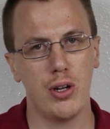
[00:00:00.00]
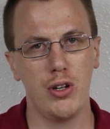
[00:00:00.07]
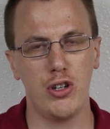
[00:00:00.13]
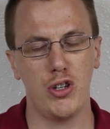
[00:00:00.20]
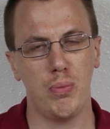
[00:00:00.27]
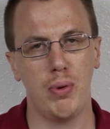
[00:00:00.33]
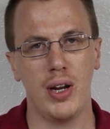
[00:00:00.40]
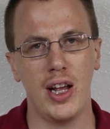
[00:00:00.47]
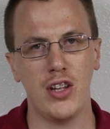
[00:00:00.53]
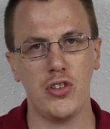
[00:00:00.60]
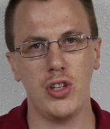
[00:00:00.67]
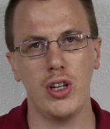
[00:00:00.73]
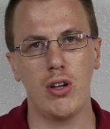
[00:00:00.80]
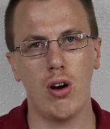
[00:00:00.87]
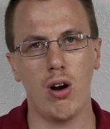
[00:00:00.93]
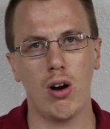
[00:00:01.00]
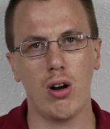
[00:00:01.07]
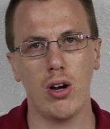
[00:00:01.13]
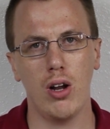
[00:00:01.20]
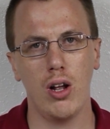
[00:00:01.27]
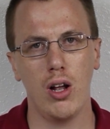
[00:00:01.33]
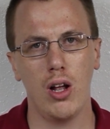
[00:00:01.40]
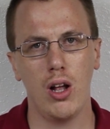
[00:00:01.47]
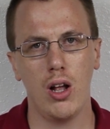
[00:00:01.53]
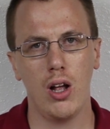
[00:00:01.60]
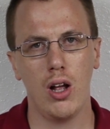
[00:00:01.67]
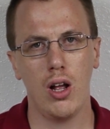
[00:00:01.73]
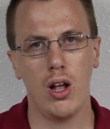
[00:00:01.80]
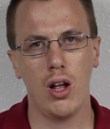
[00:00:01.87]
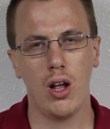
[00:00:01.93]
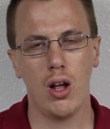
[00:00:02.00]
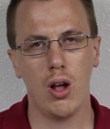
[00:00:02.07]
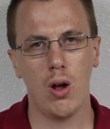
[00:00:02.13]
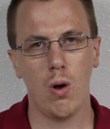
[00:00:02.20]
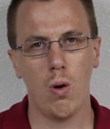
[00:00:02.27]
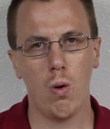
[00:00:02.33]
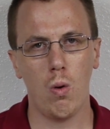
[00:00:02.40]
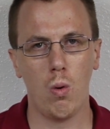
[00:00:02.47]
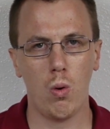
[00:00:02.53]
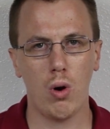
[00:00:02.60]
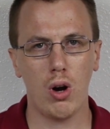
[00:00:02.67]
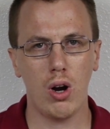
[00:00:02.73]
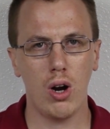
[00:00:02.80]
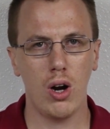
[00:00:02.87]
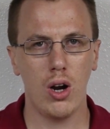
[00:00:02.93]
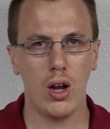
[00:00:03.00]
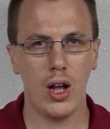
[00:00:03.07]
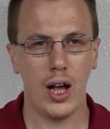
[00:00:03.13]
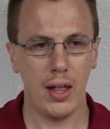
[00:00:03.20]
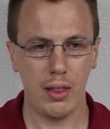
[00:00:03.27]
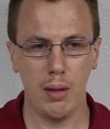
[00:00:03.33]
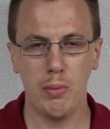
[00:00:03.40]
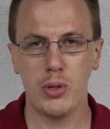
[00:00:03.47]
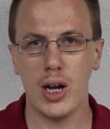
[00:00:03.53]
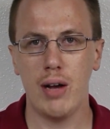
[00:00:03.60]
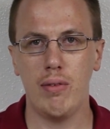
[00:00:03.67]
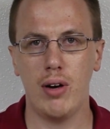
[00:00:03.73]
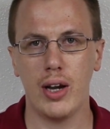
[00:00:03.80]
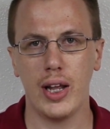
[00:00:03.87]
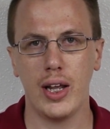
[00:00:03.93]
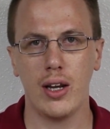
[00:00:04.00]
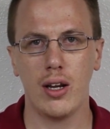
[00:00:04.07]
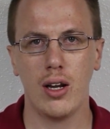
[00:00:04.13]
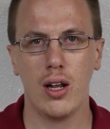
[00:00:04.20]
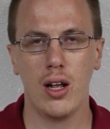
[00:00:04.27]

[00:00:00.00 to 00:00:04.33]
can just put an SD card or a thumb drive on it.